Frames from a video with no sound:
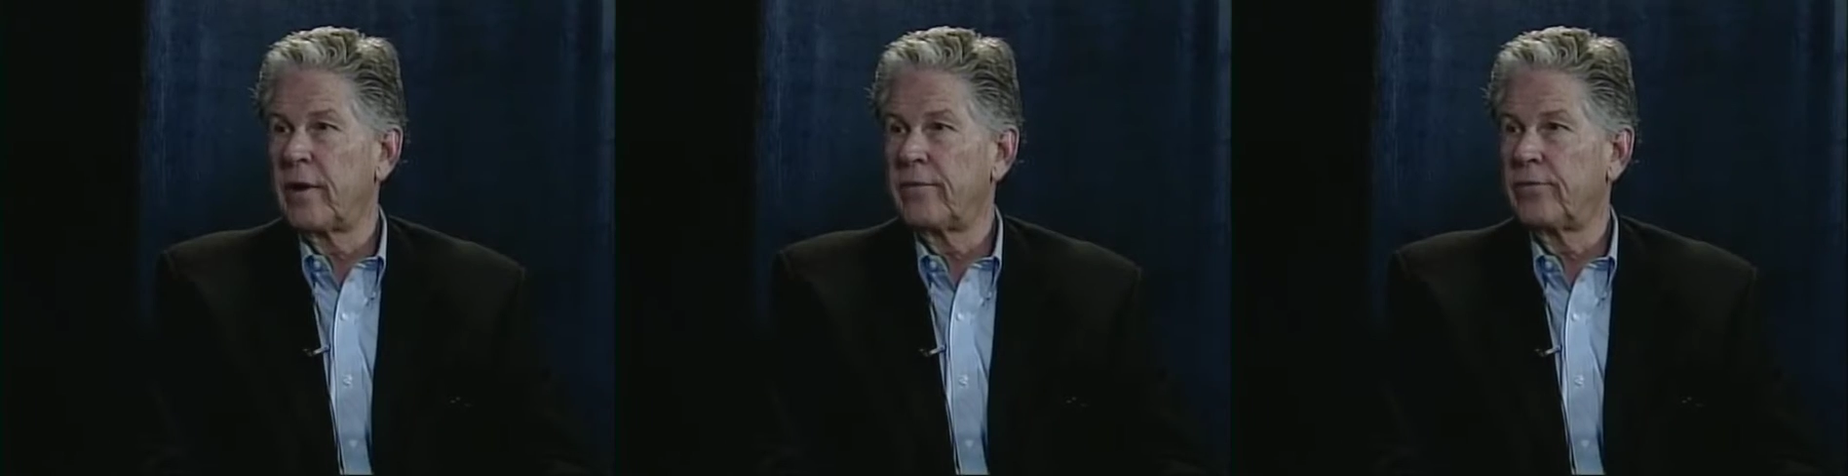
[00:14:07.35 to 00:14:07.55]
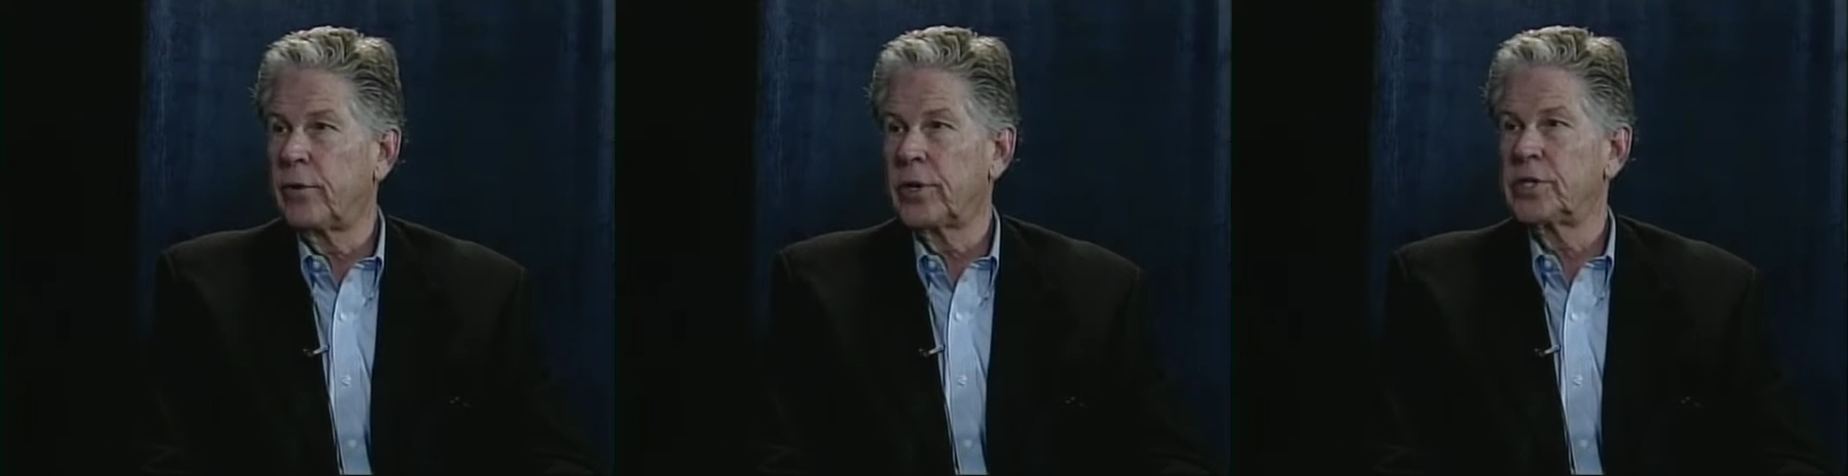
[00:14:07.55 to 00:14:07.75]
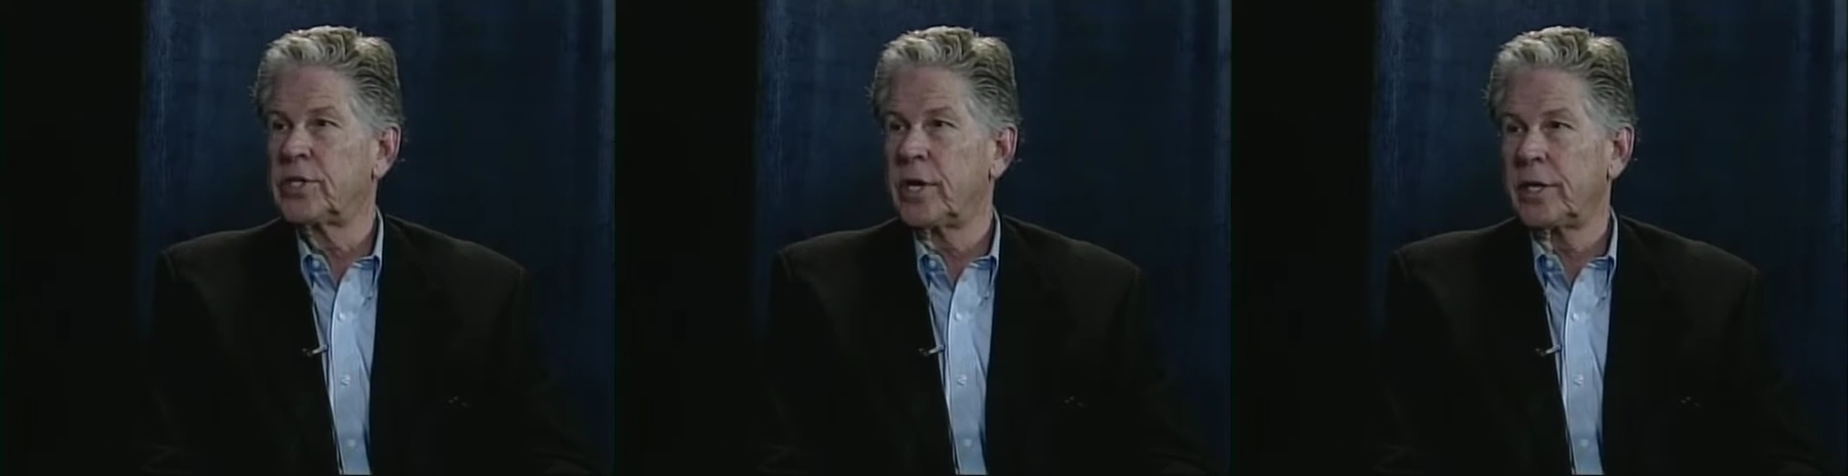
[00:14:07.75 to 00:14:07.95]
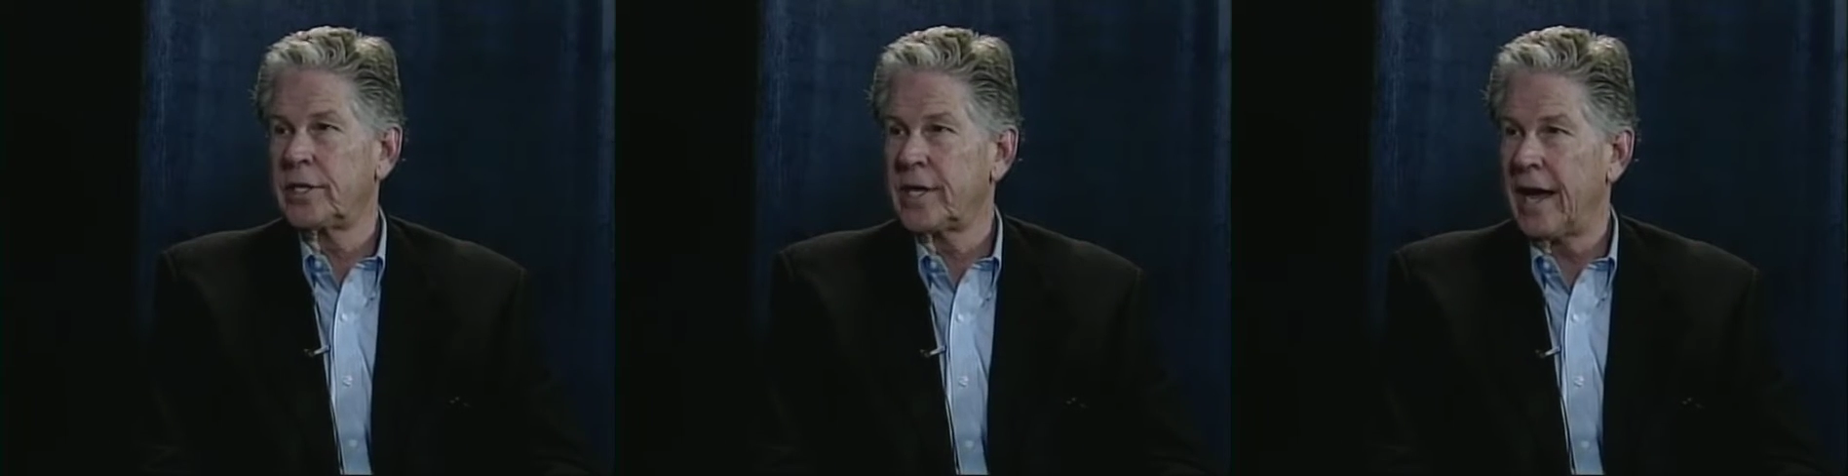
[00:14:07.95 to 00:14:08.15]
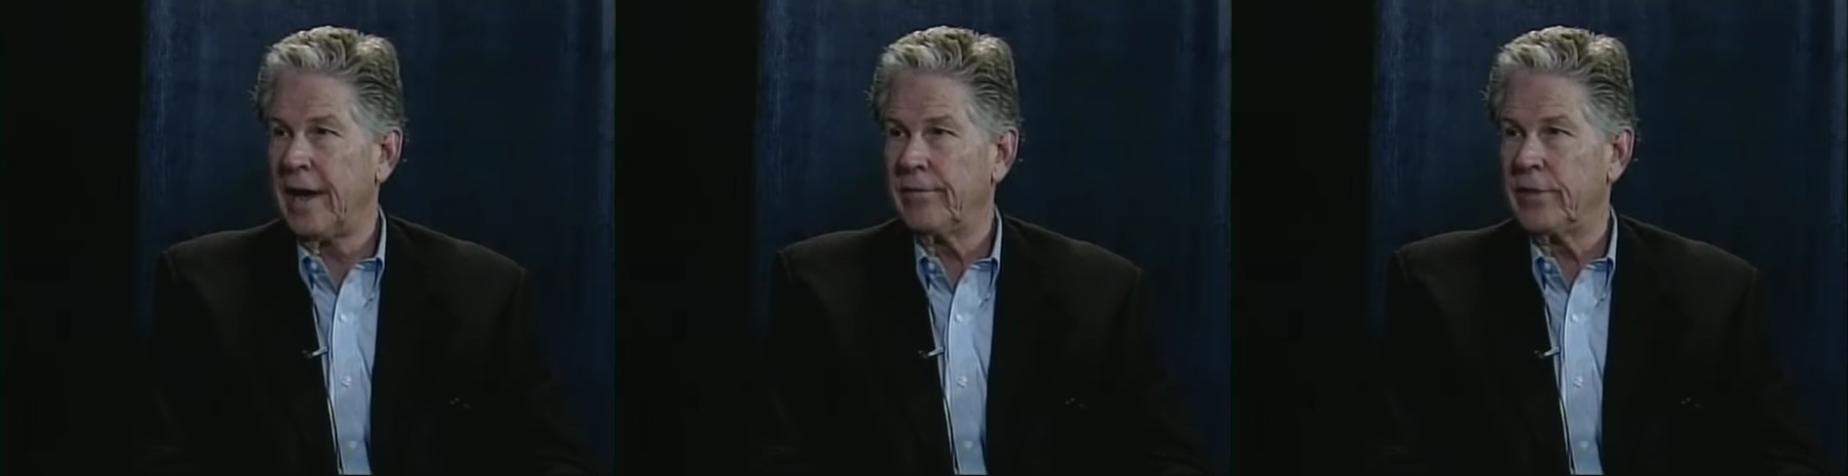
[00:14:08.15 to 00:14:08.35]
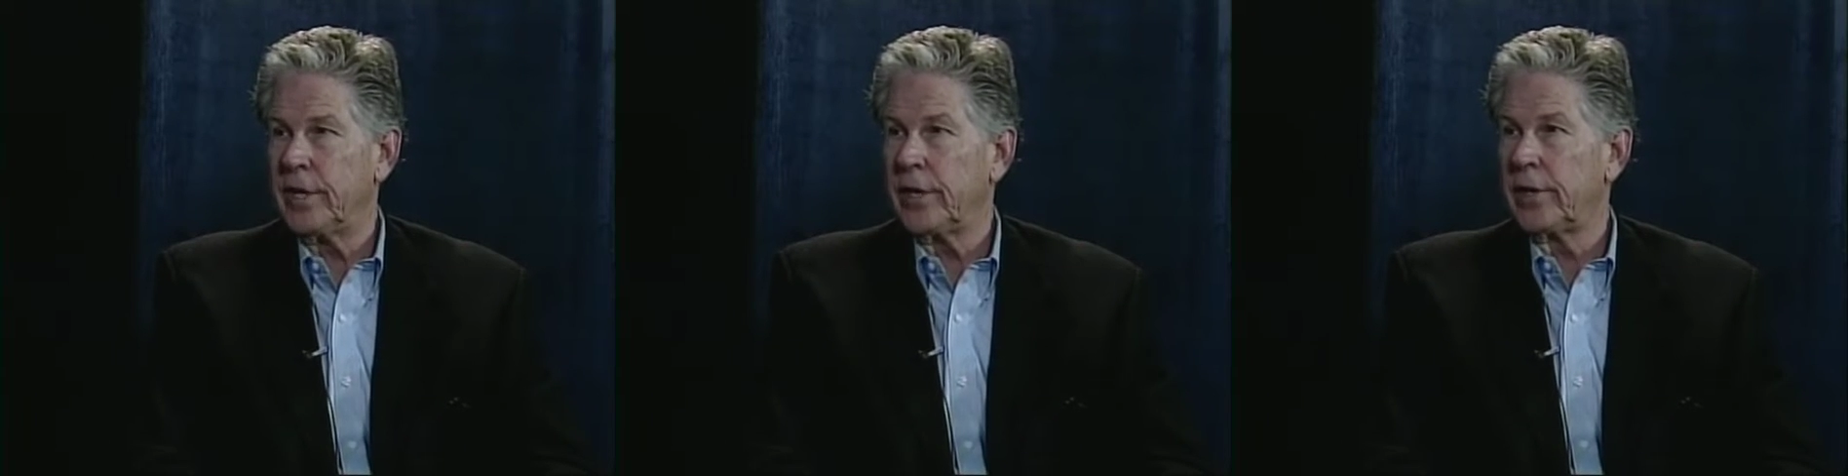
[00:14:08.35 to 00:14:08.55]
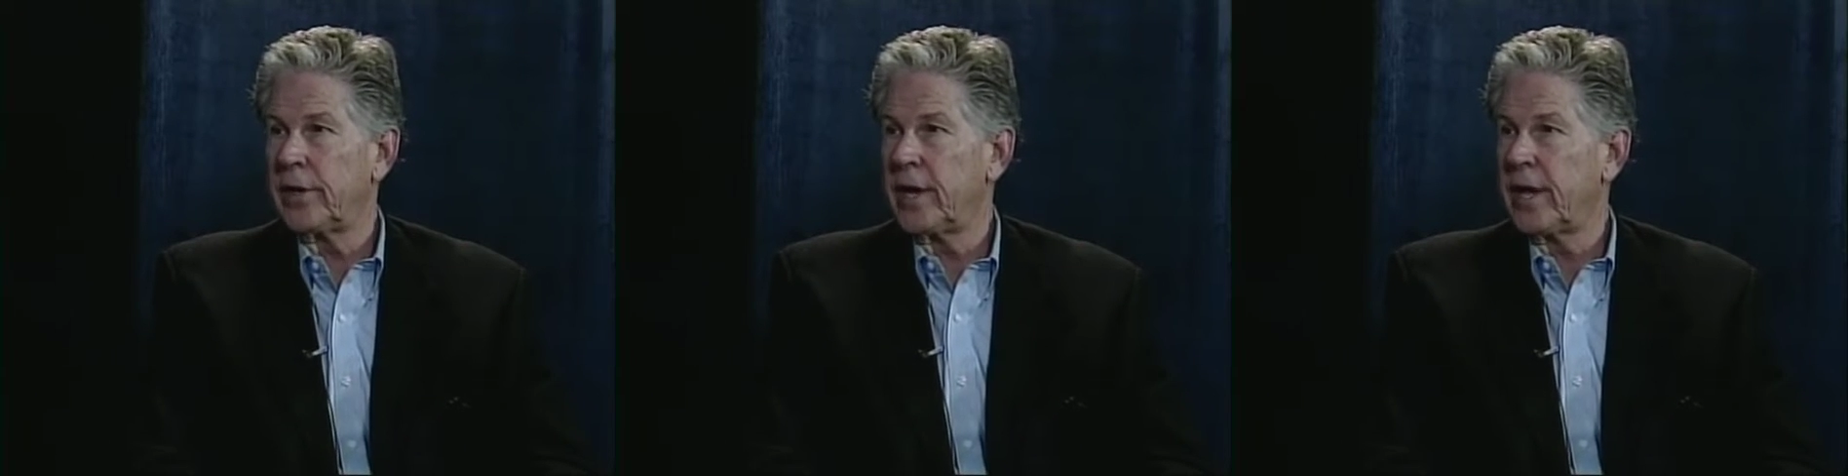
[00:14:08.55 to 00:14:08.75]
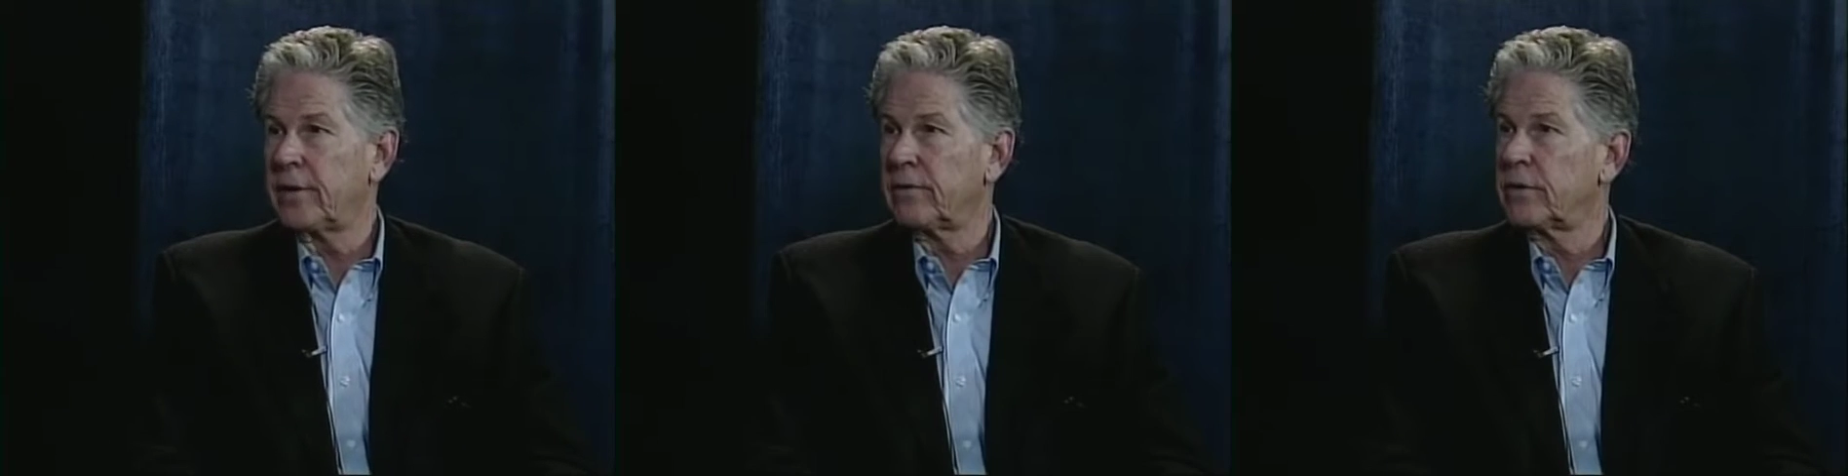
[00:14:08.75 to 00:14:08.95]
fortunate to have the
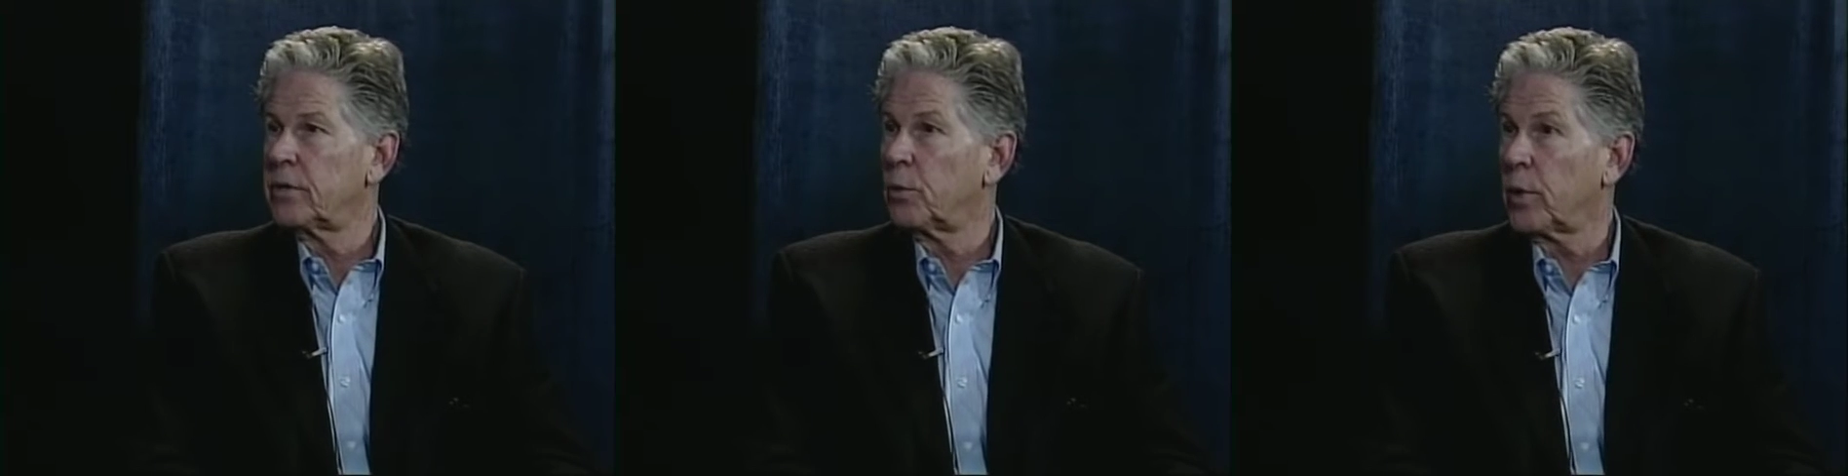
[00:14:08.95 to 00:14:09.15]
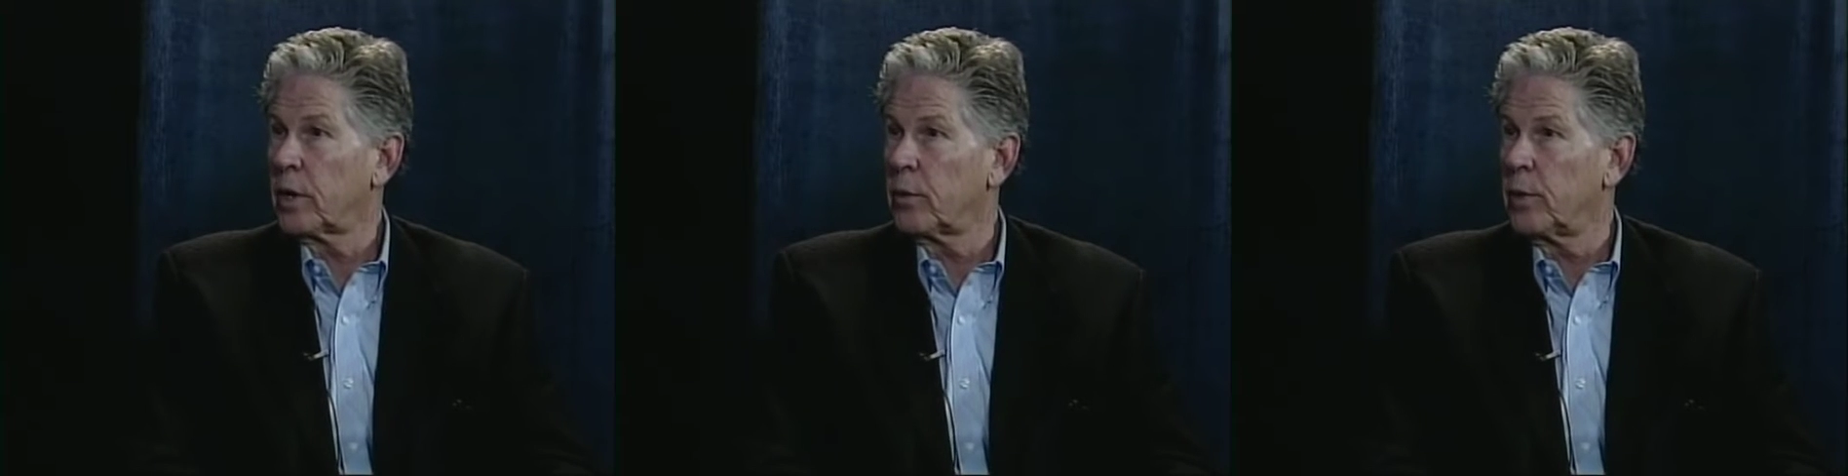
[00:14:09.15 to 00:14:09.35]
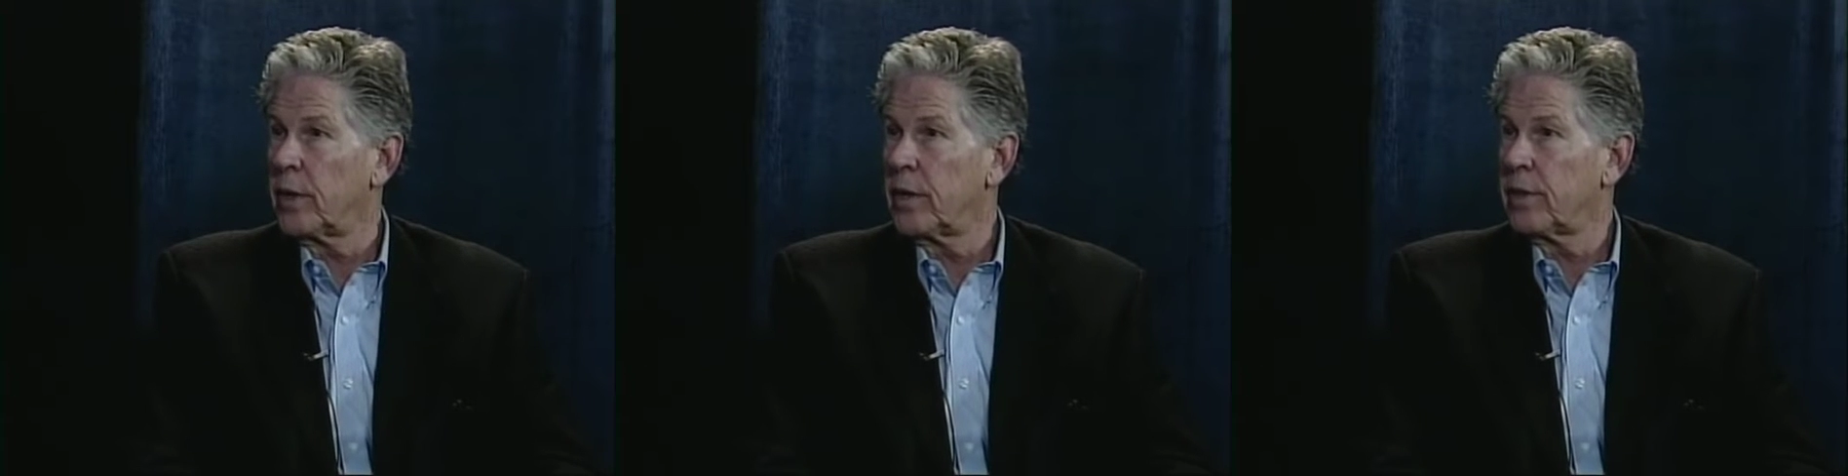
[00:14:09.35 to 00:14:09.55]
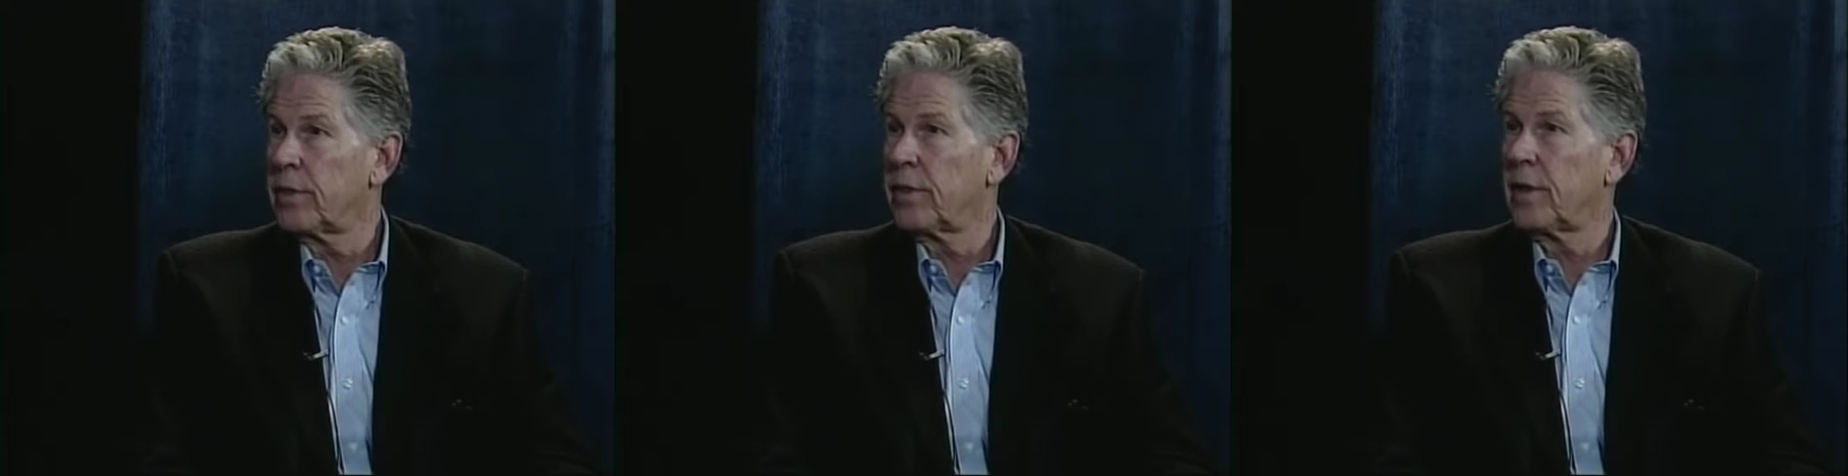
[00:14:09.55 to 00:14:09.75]
internet to work with,